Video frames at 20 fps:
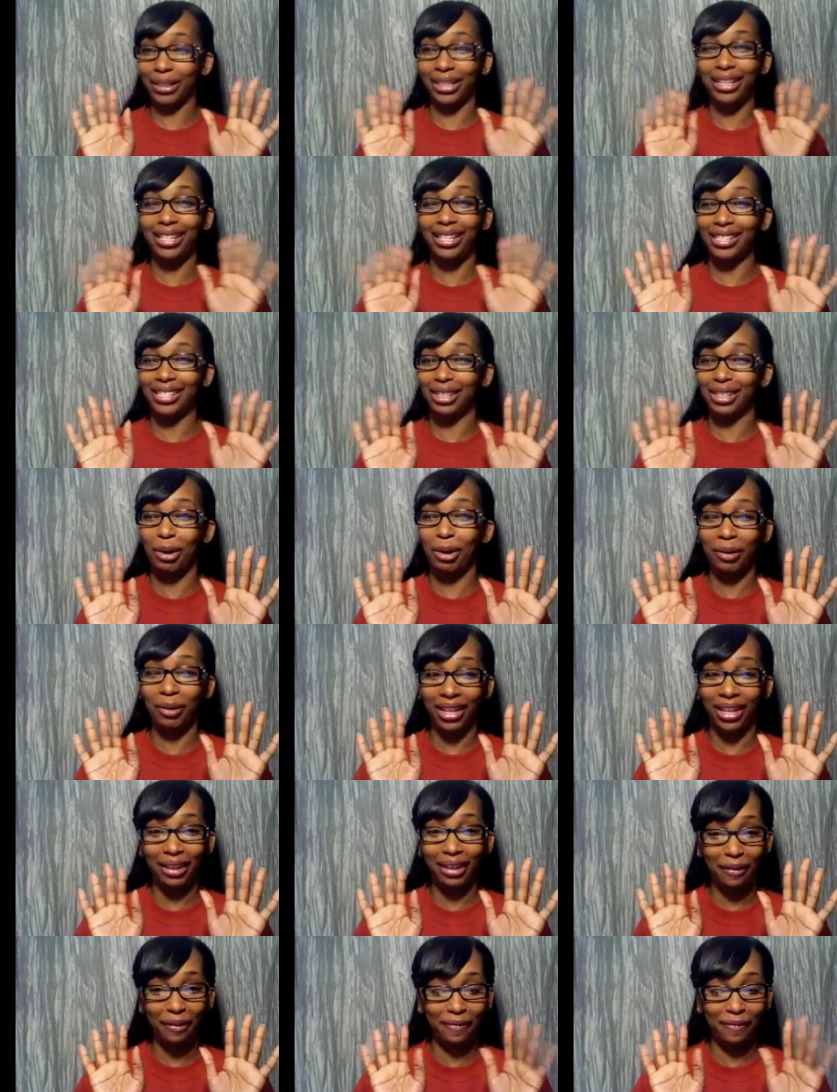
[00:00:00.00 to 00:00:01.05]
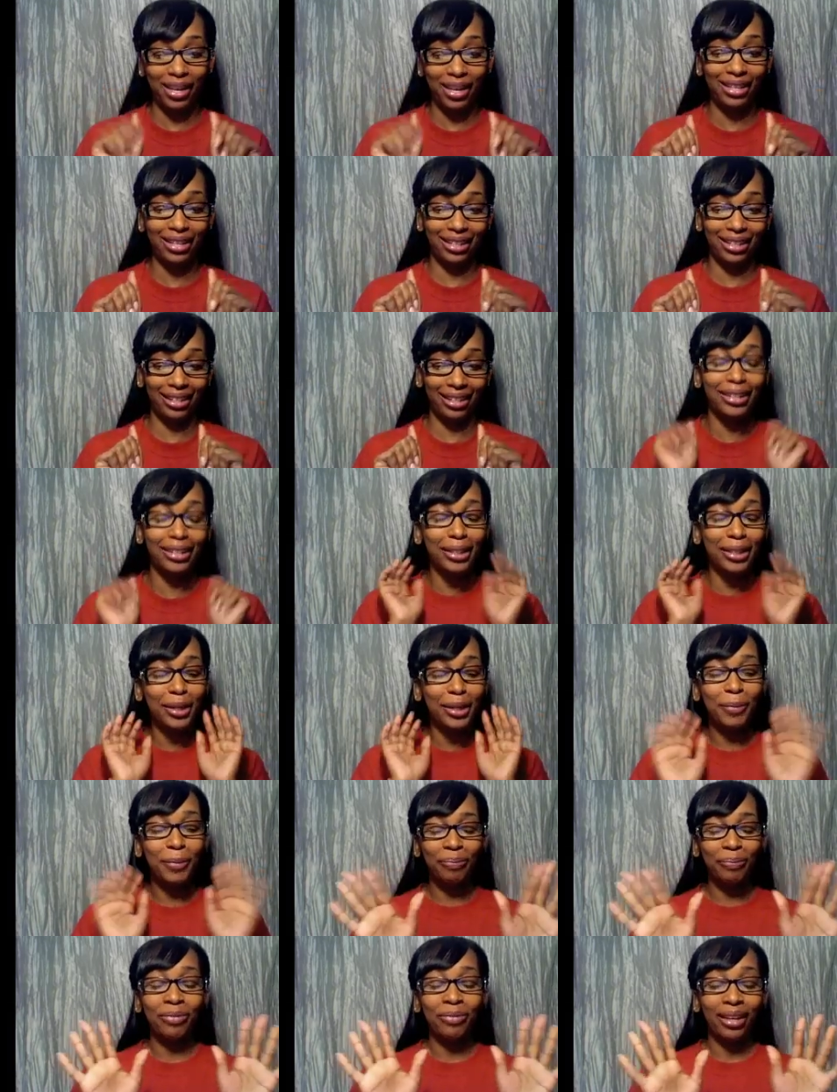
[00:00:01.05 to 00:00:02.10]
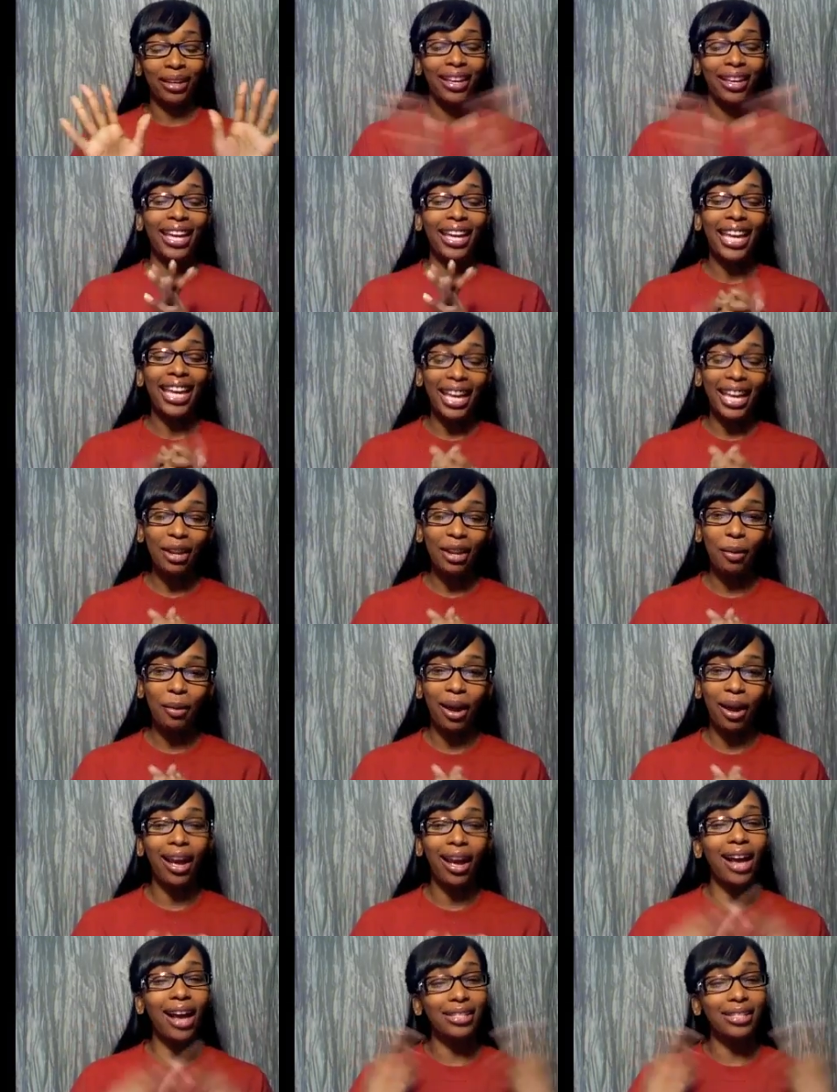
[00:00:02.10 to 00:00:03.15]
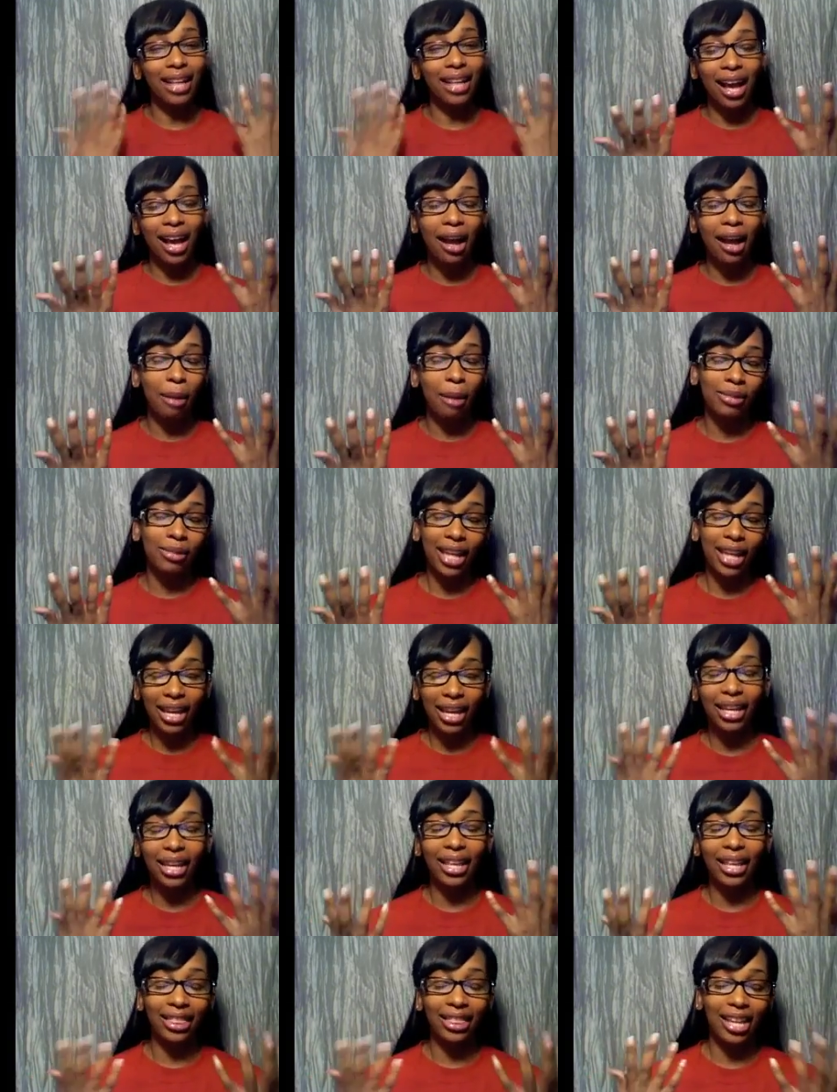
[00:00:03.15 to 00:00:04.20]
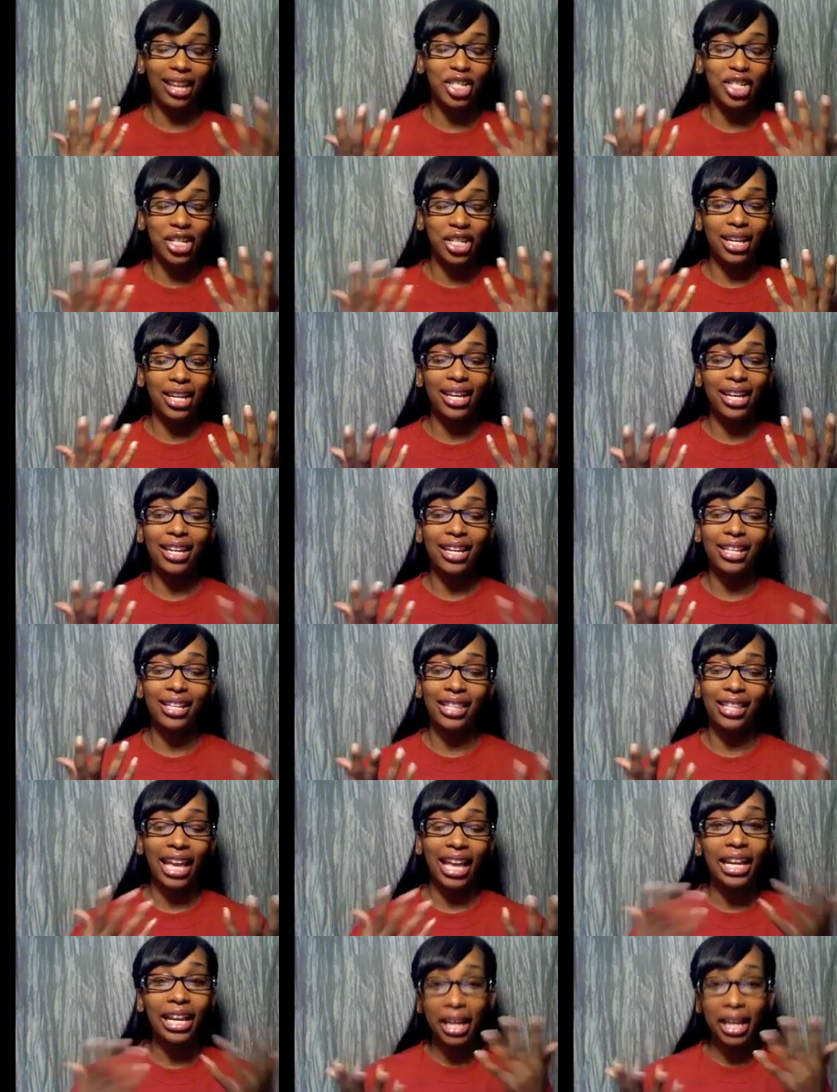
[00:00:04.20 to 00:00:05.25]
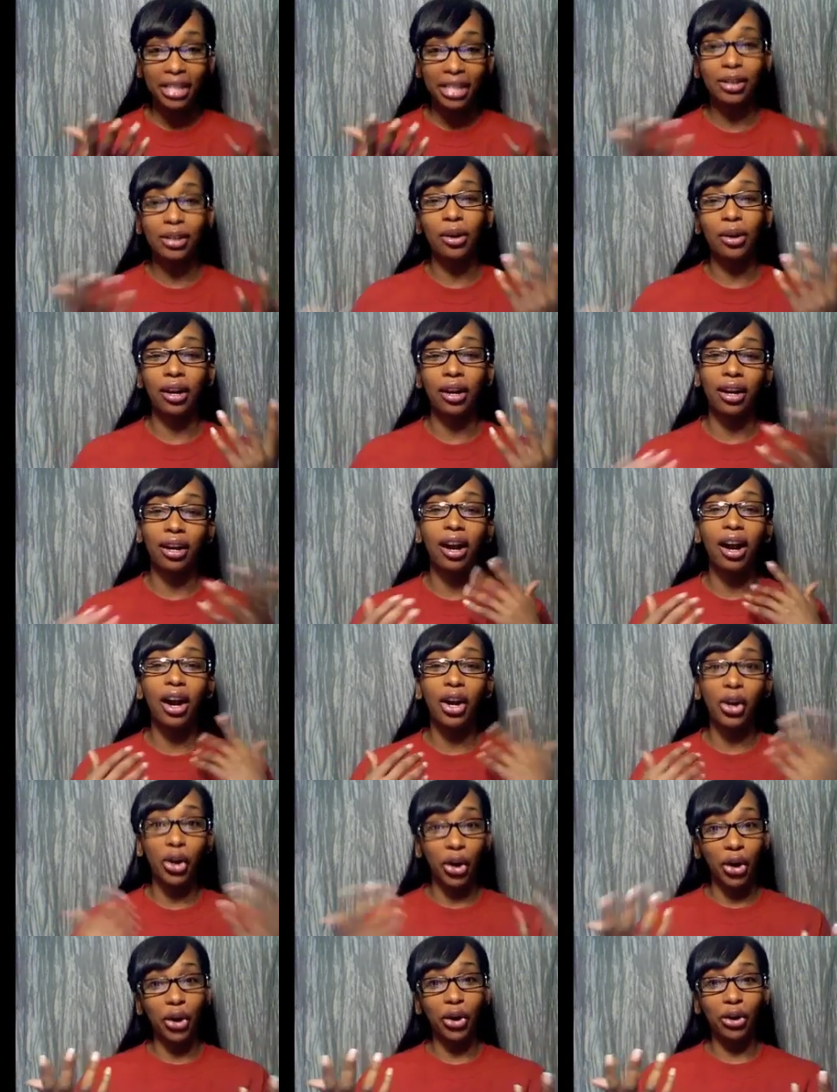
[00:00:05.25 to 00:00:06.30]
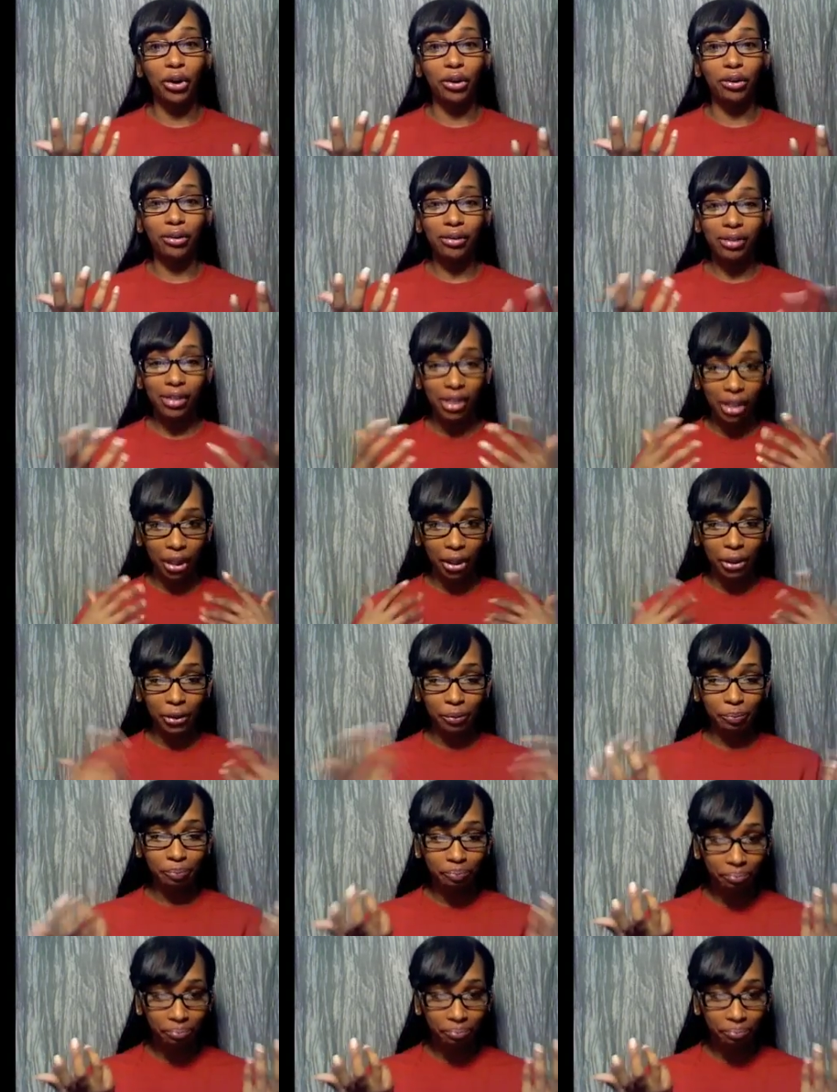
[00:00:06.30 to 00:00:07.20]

please don't get offended. Anyway, I, I am taking it that she is, that it is a, a, a girl. So,